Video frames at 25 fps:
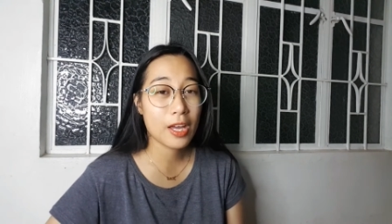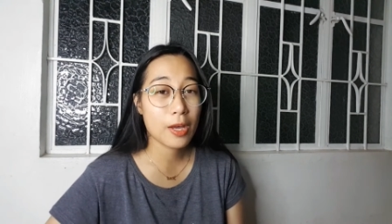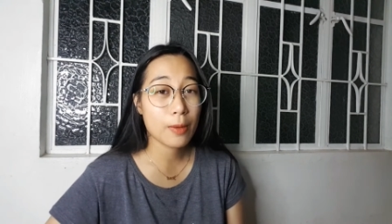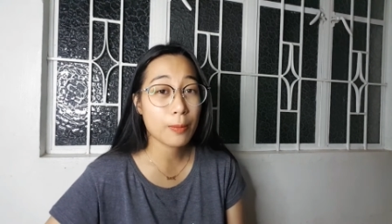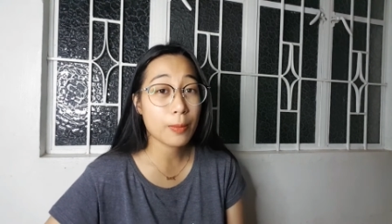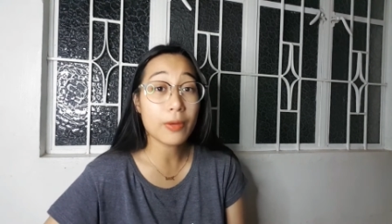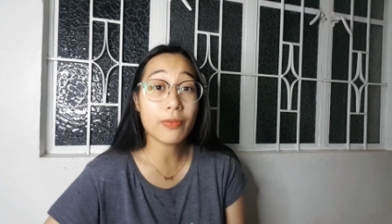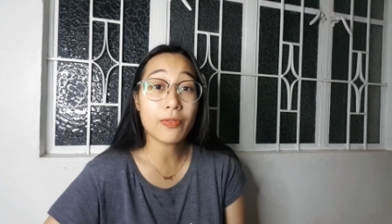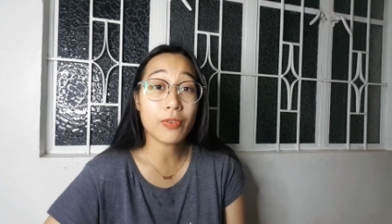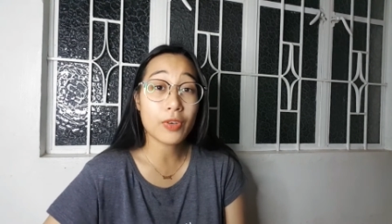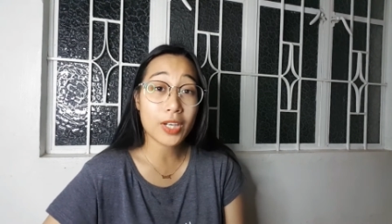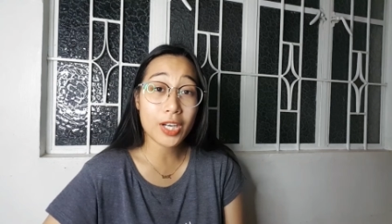
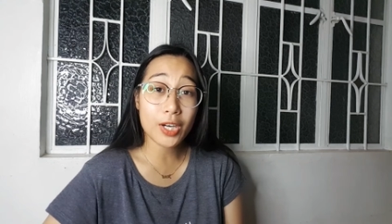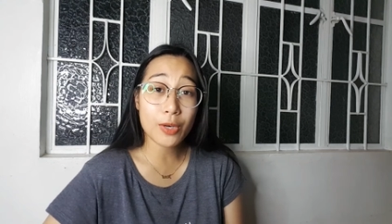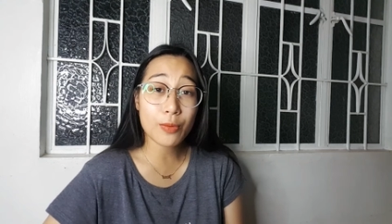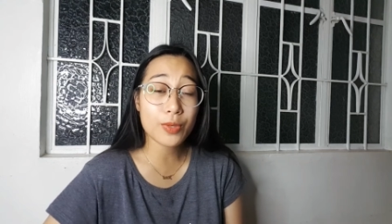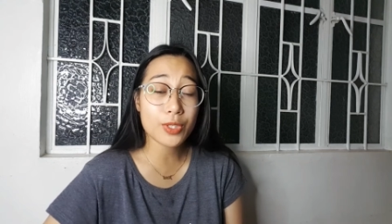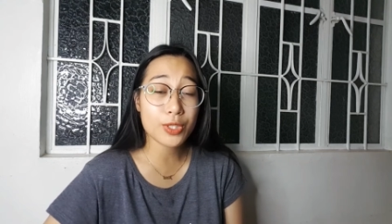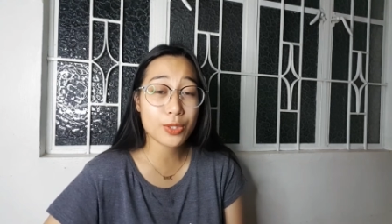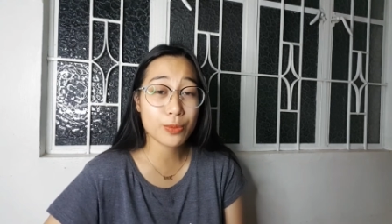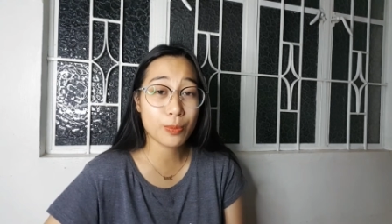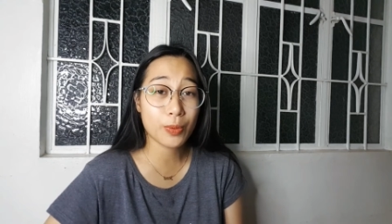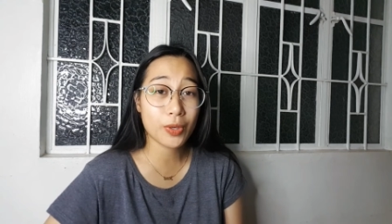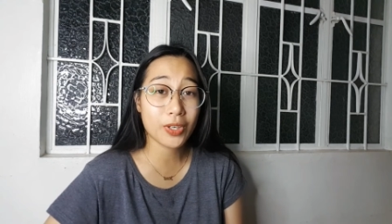Before I
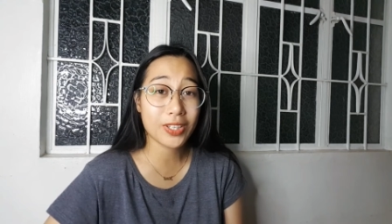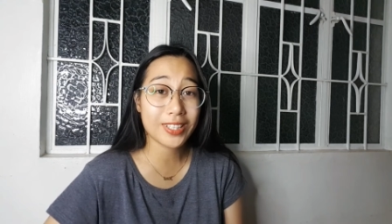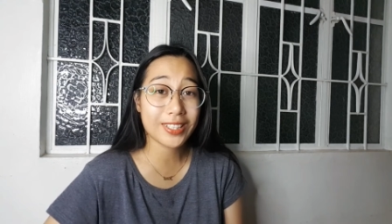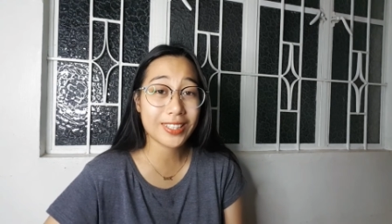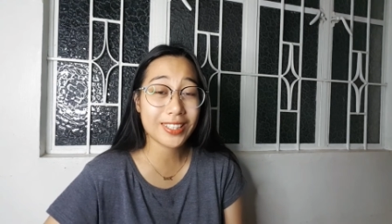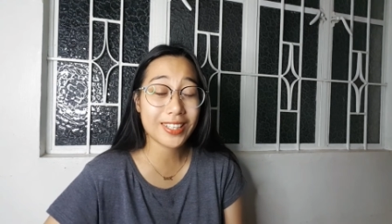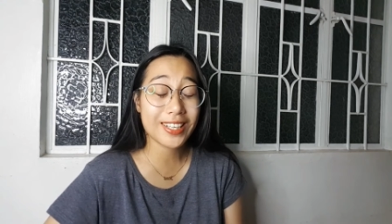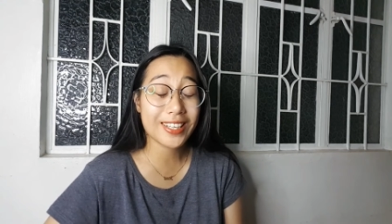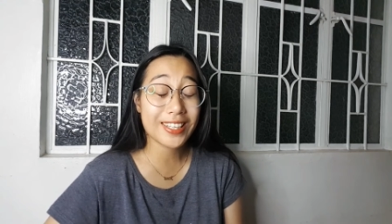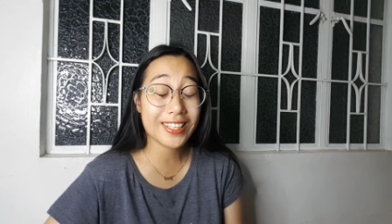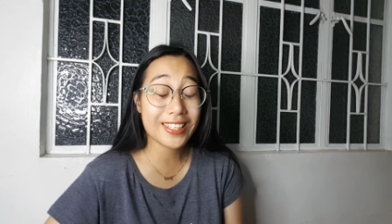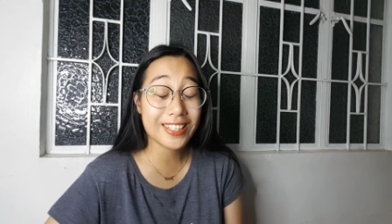was born,
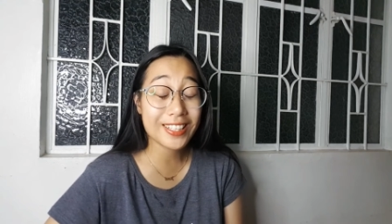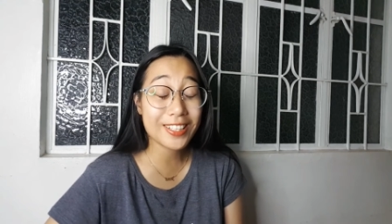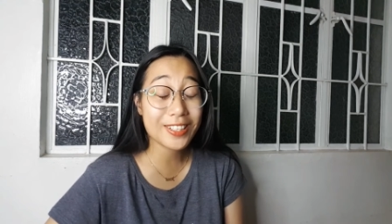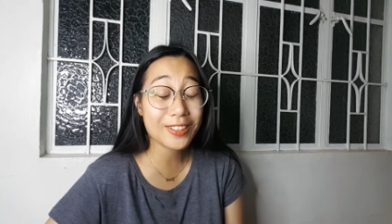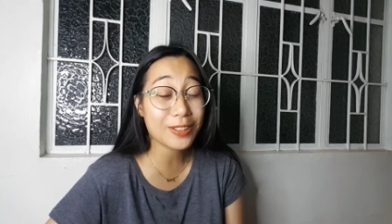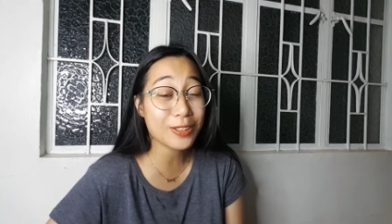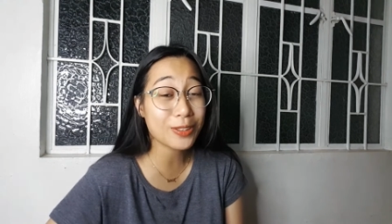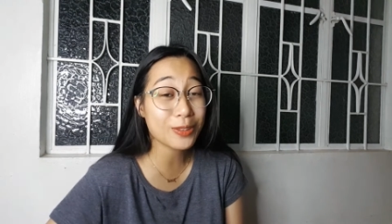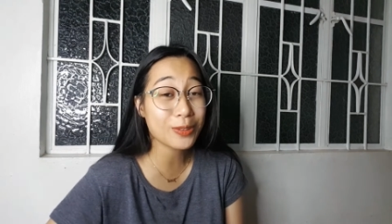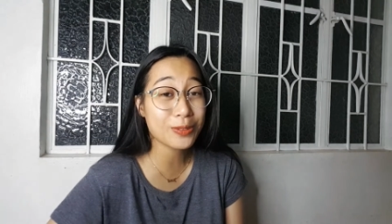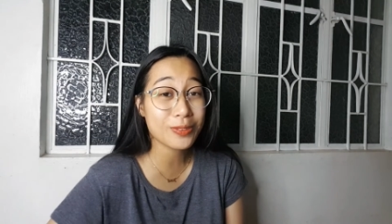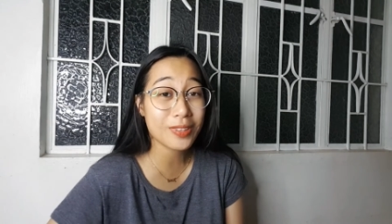He
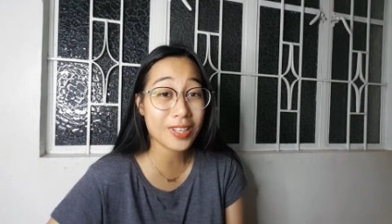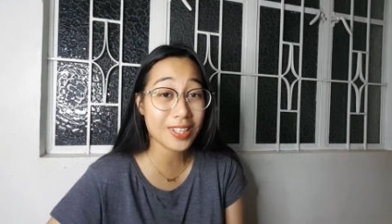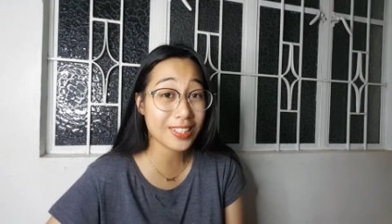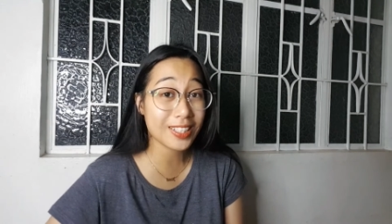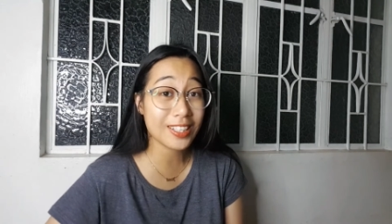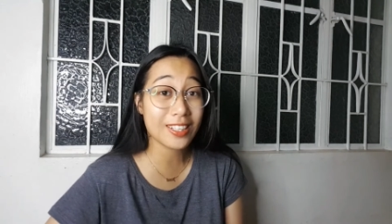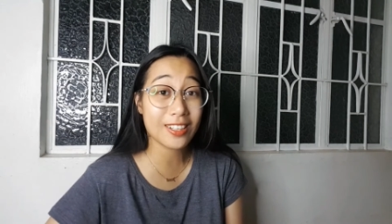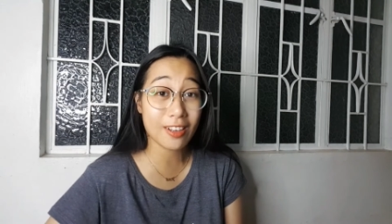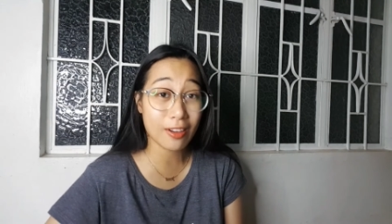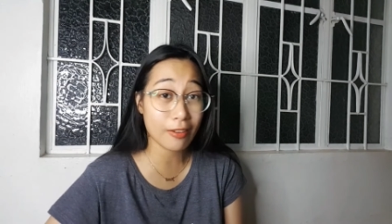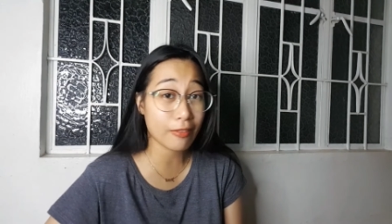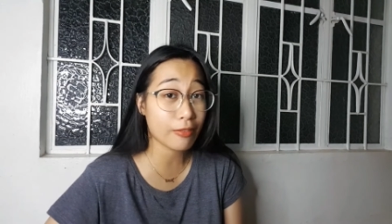already
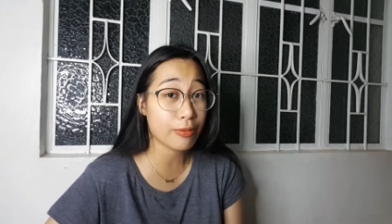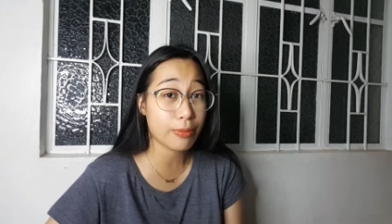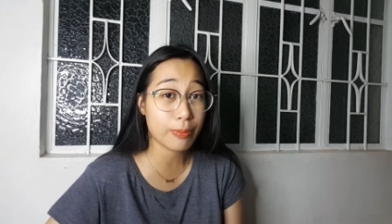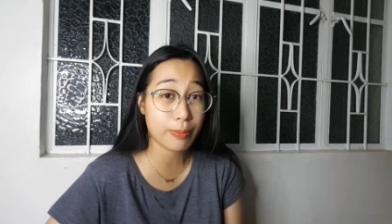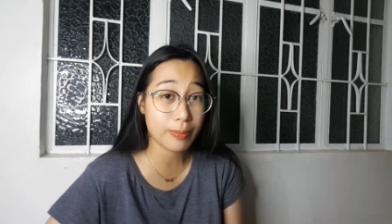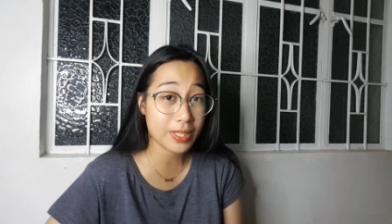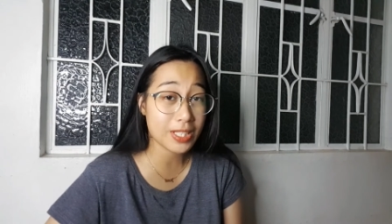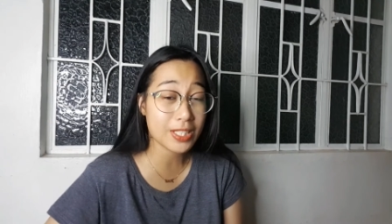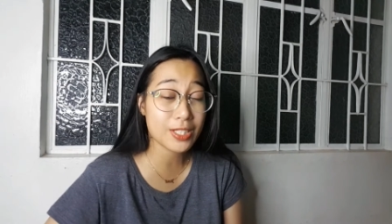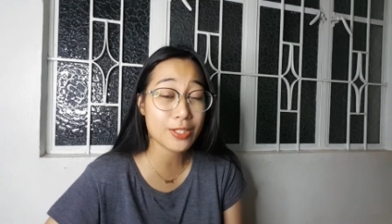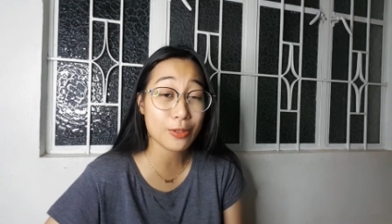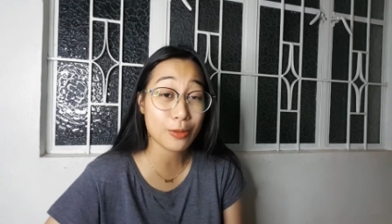loved
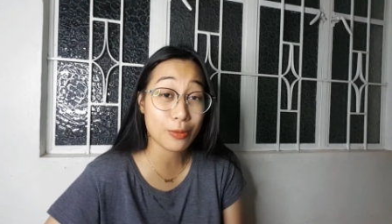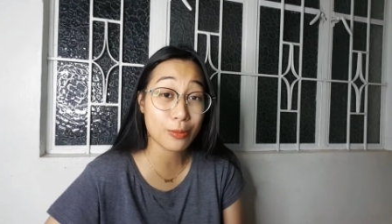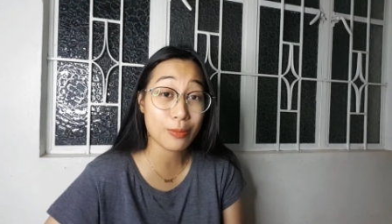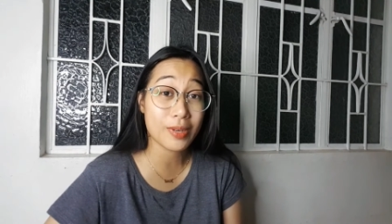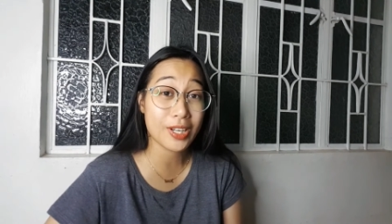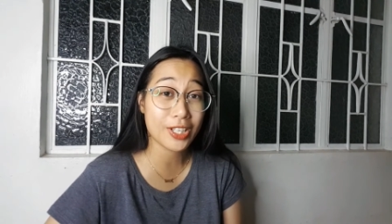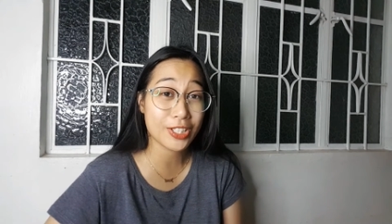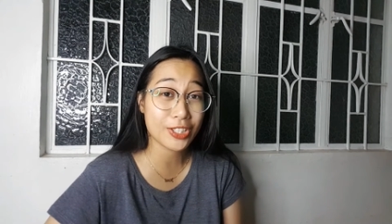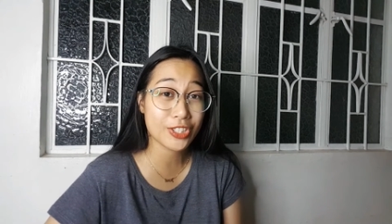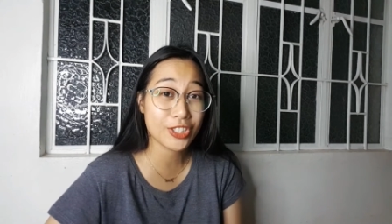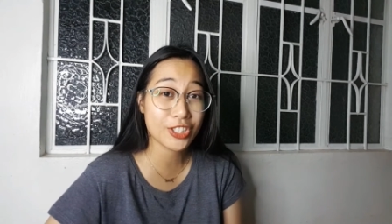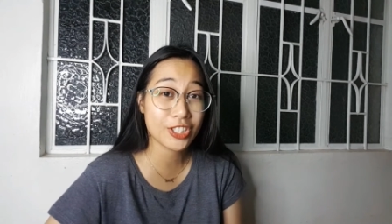me so
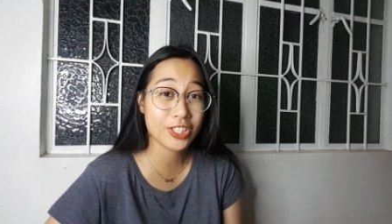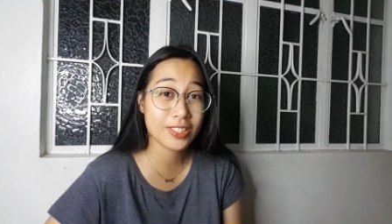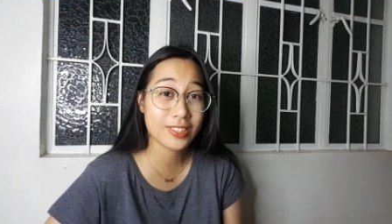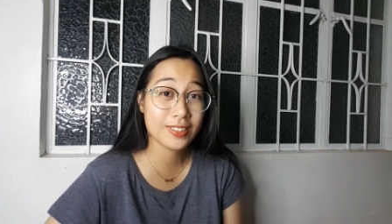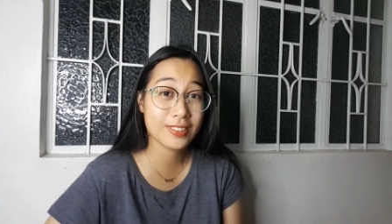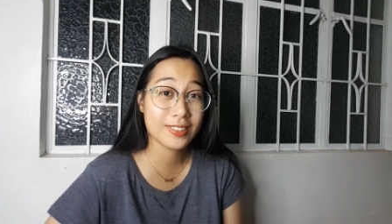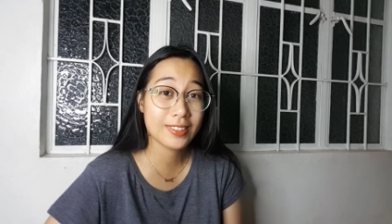much.